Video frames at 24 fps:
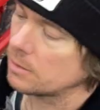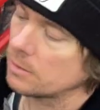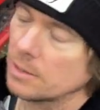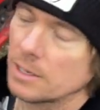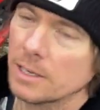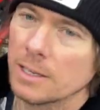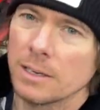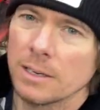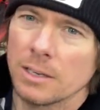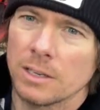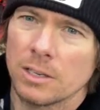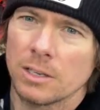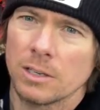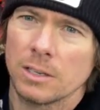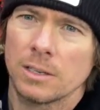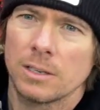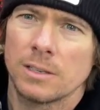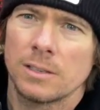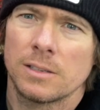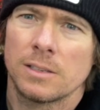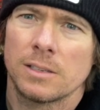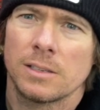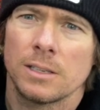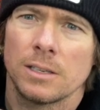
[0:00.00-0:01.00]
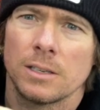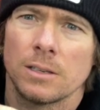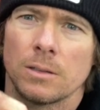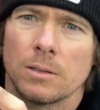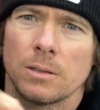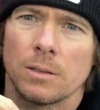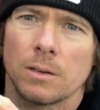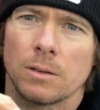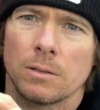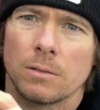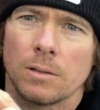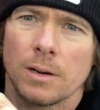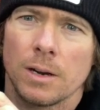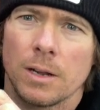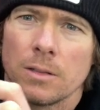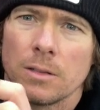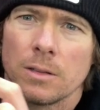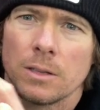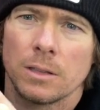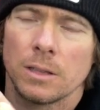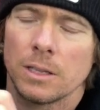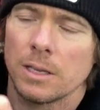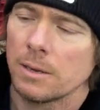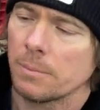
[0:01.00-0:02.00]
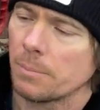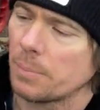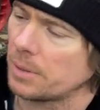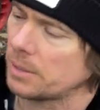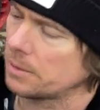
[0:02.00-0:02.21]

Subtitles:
you get a good seal around the lip.